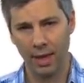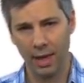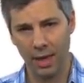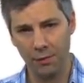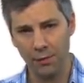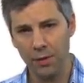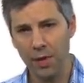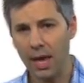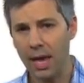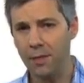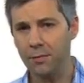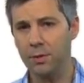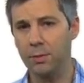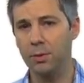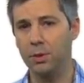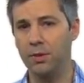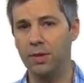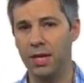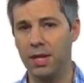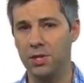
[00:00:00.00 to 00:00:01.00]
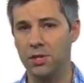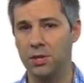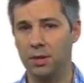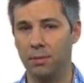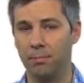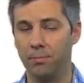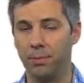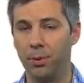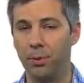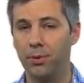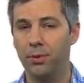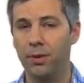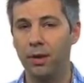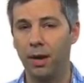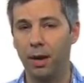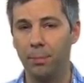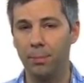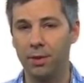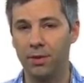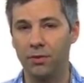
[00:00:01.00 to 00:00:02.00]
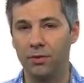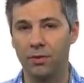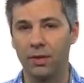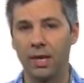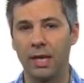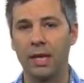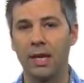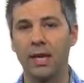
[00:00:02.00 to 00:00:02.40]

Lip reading: If you have the mutation on both copies,